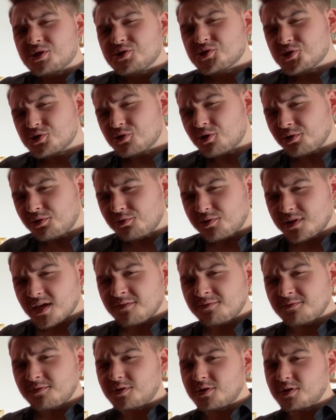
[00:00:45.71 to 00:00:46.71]
shortly
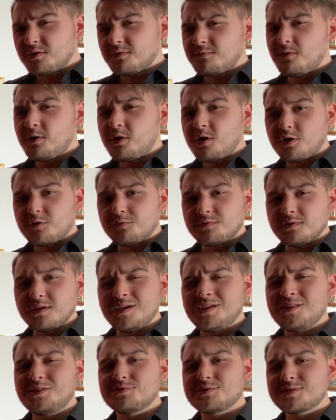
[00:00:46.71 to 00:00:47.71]
after evolved
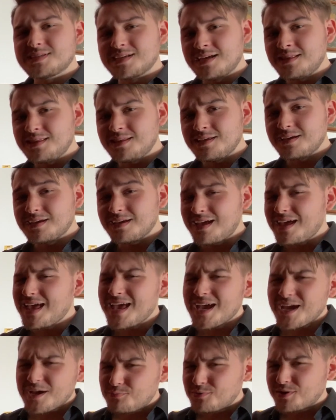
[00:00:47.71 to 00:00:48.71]
into sending
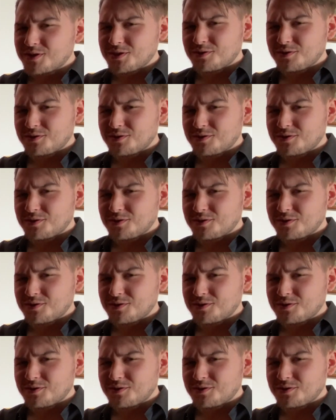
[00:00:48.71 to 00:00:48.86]
eggplant